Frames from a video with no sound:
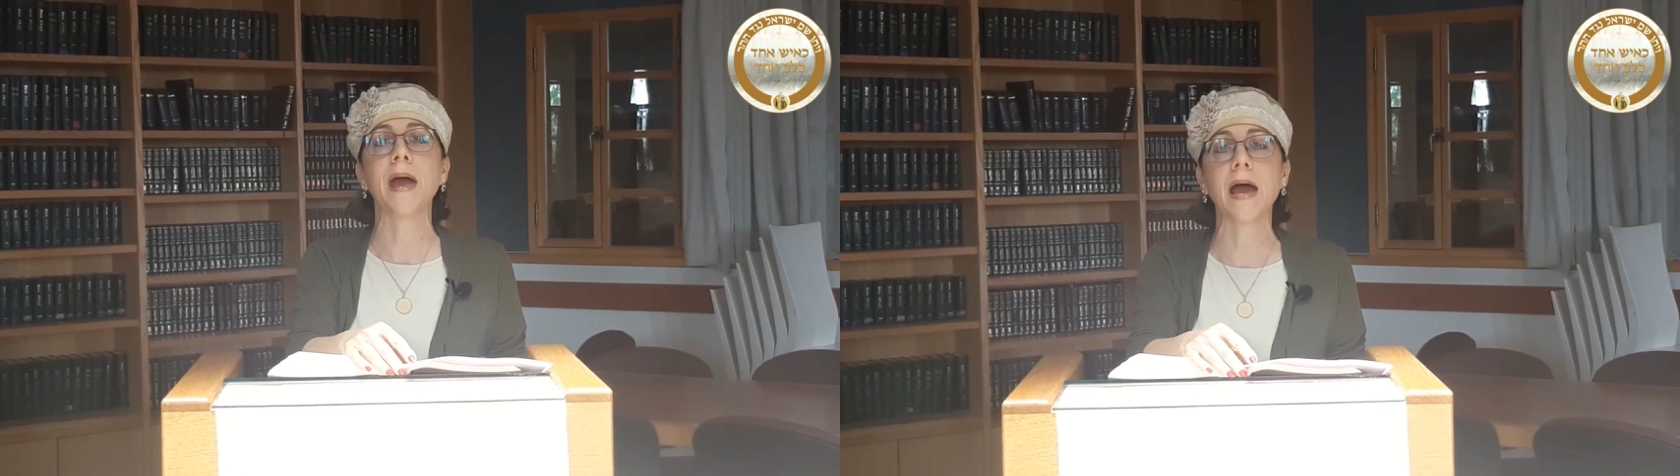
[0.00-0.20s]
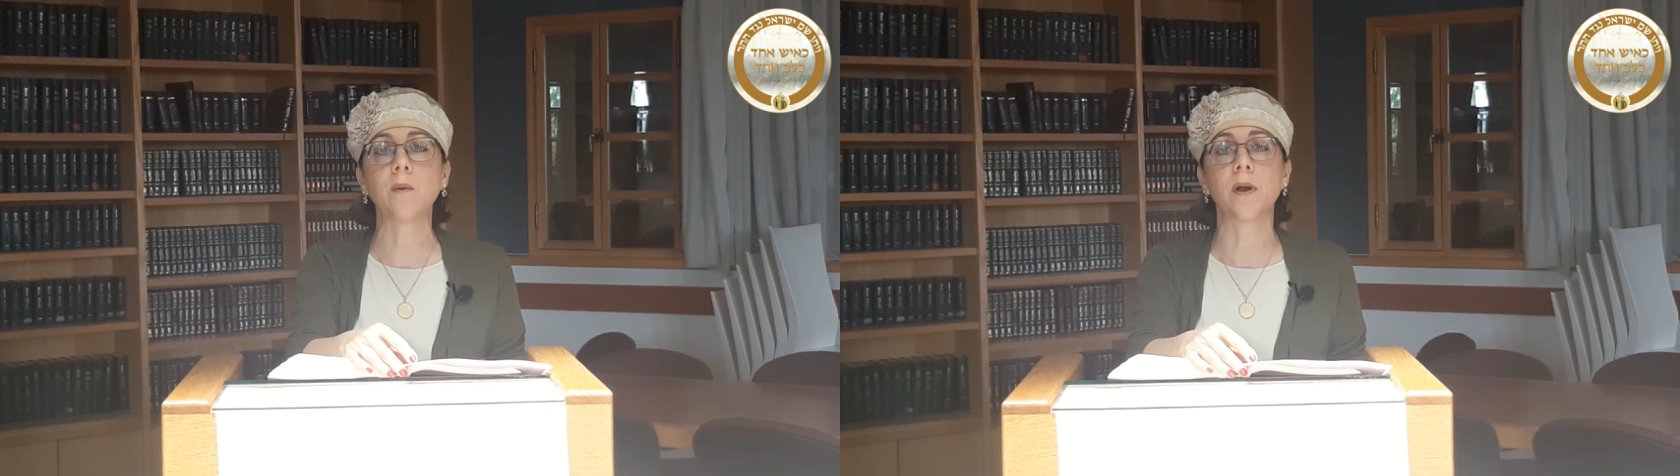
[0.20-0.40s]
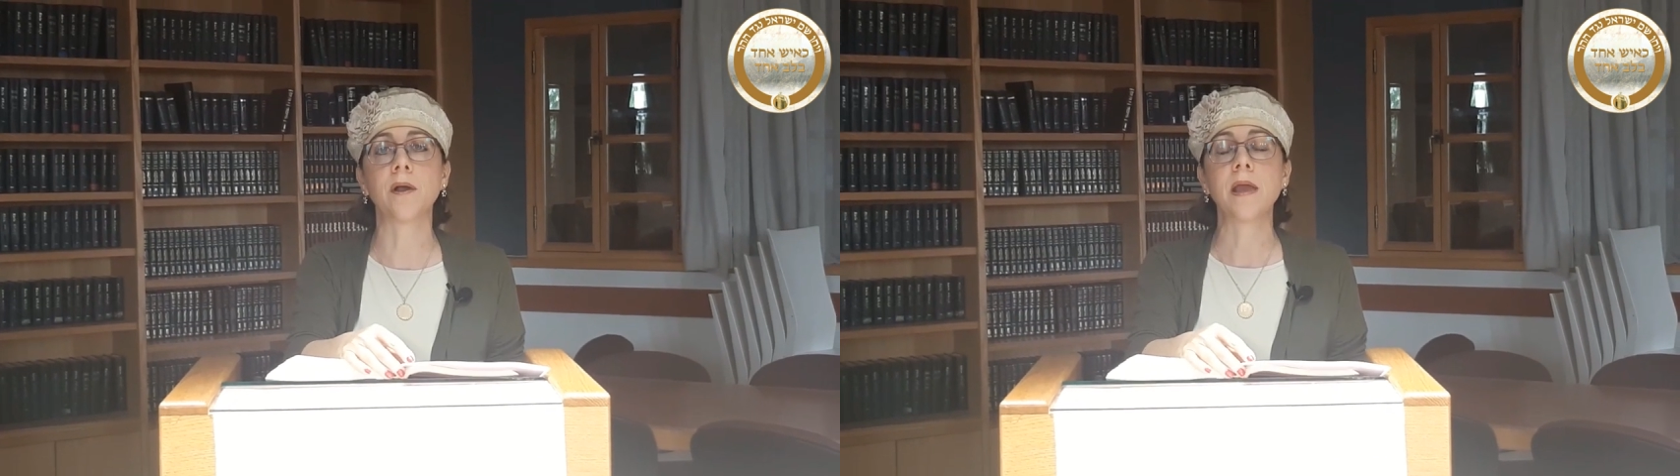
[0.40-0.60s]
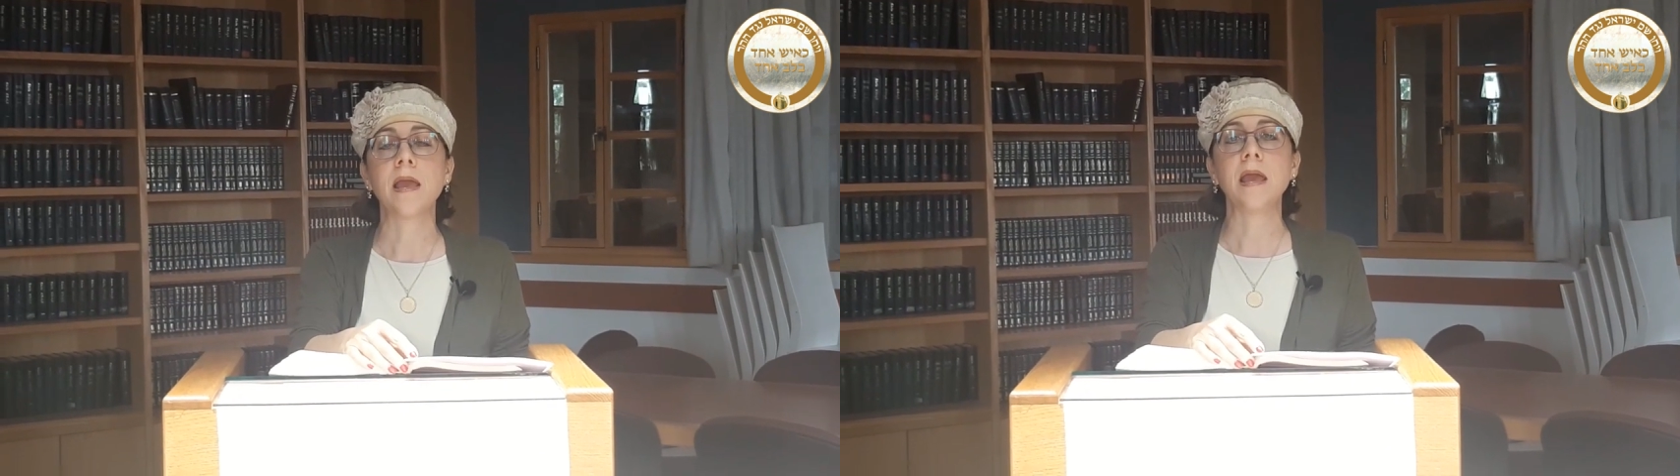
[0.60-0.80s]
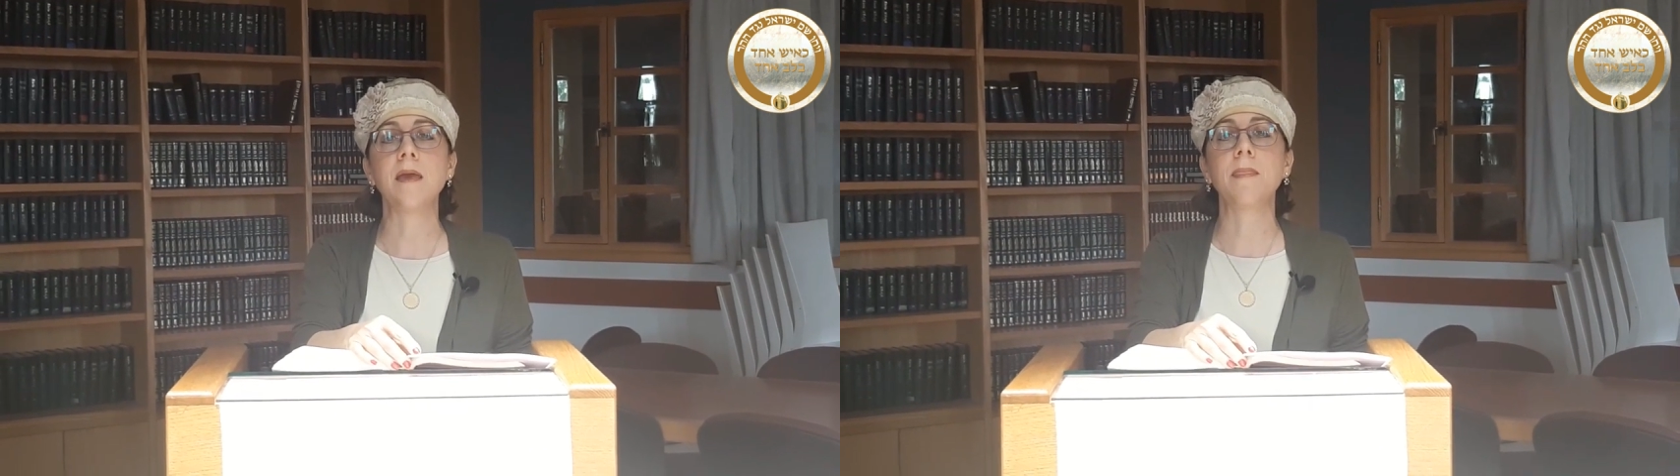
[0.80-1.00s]
power
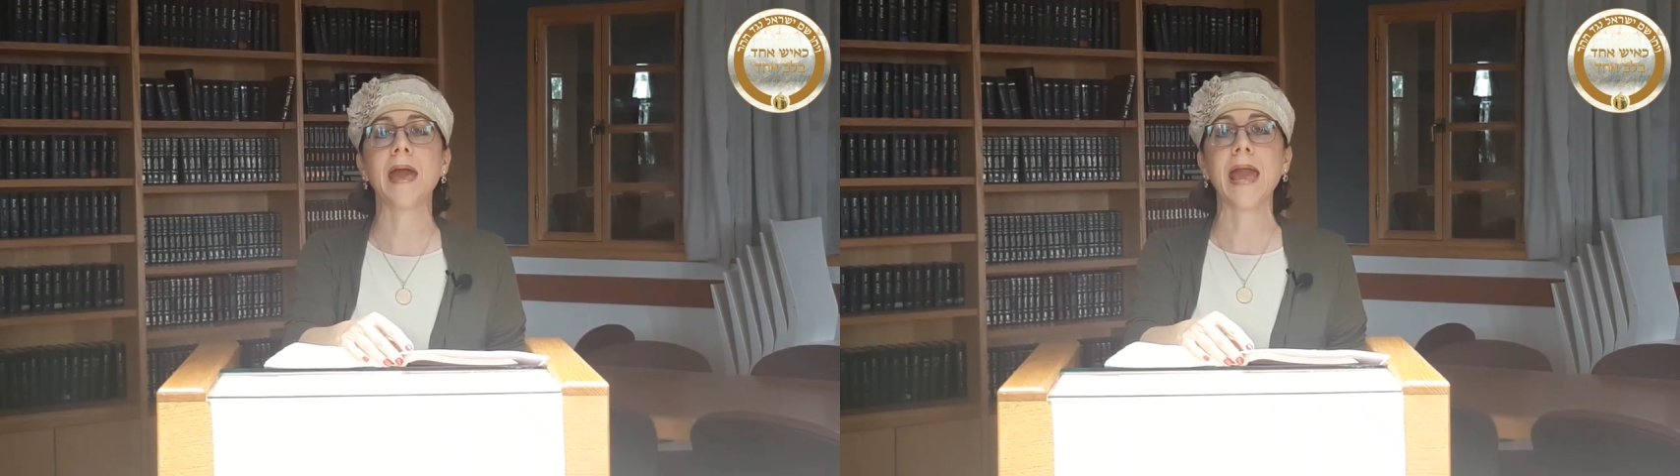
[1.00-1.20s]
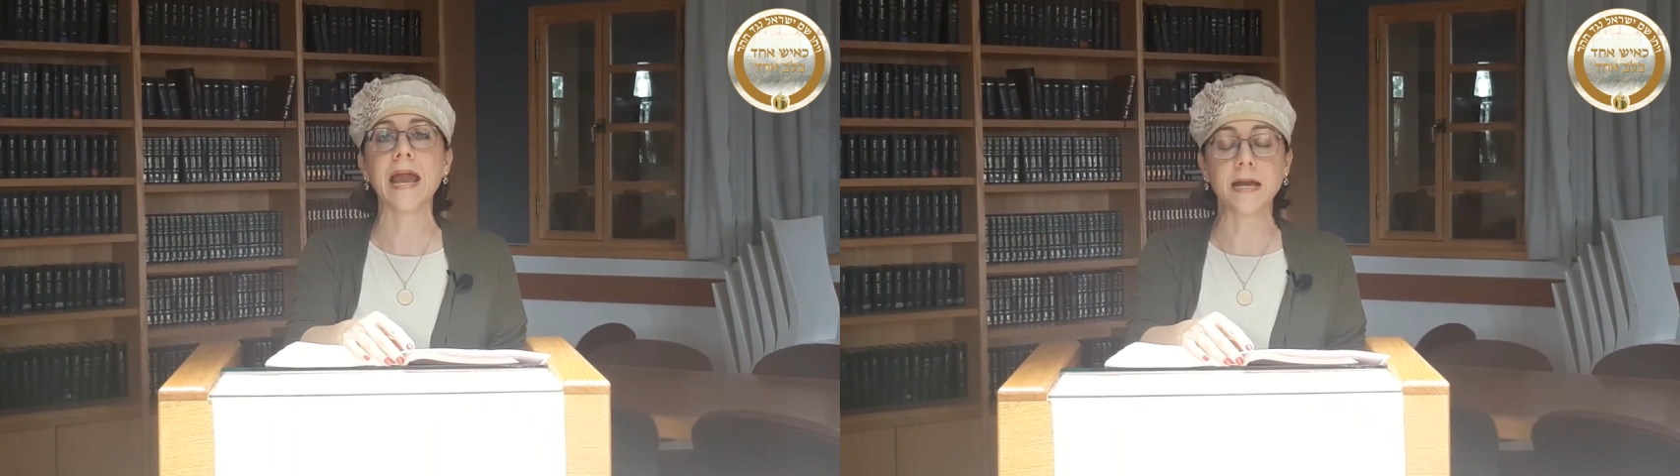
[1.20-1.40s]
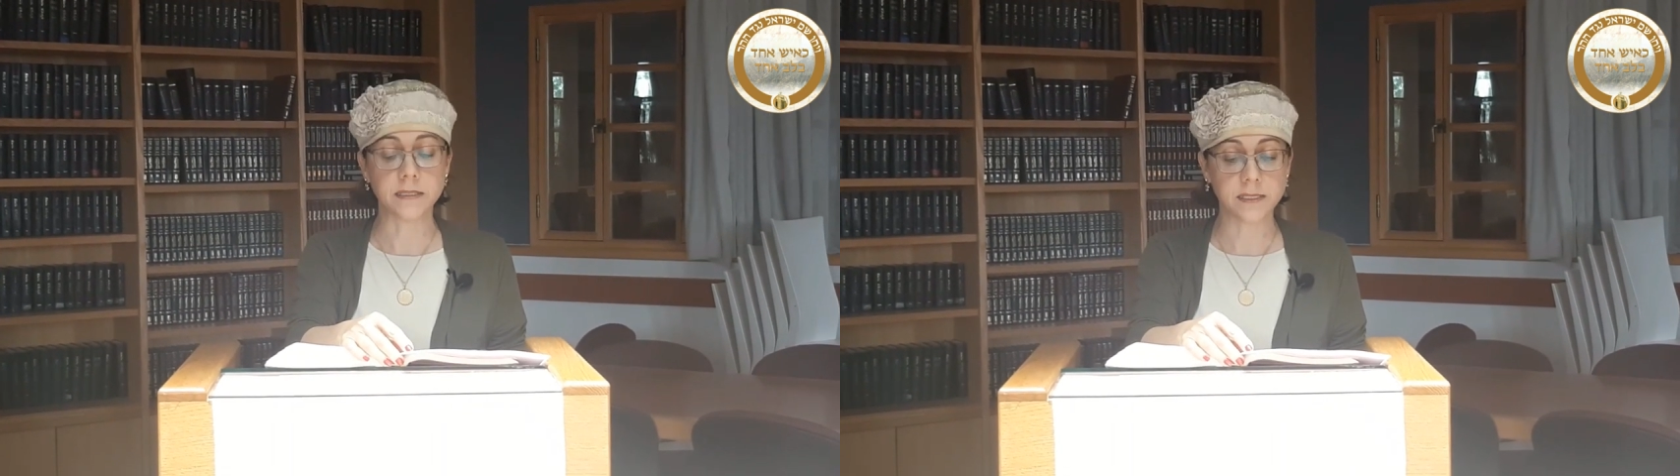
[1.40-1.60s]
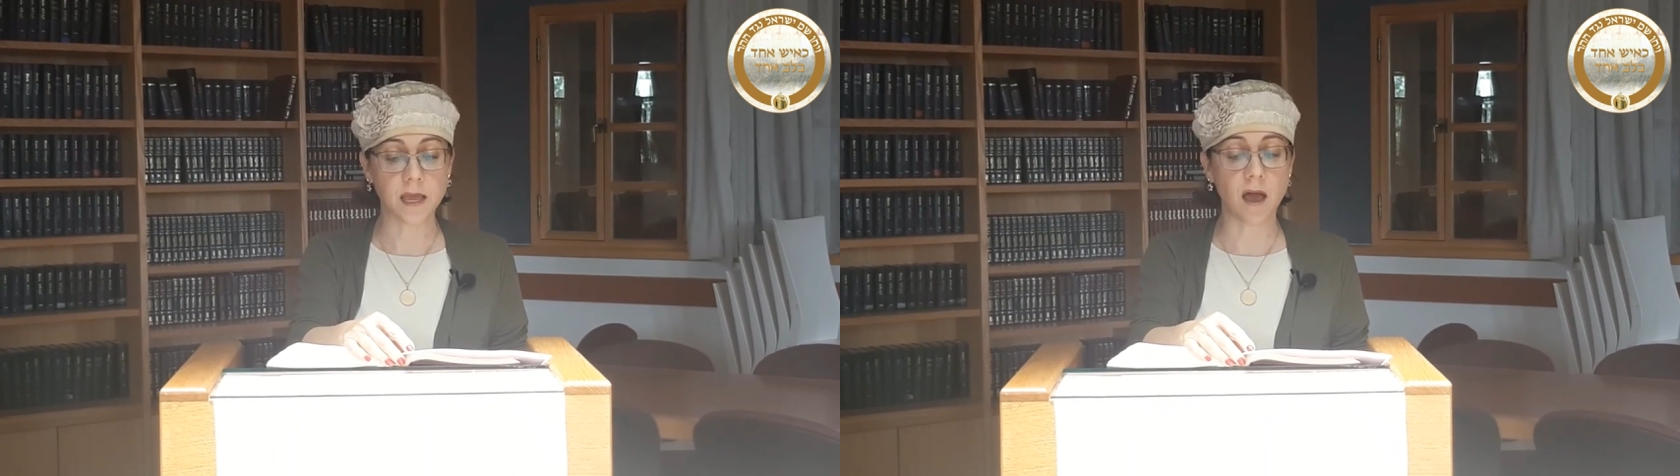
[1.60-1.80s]
in the hands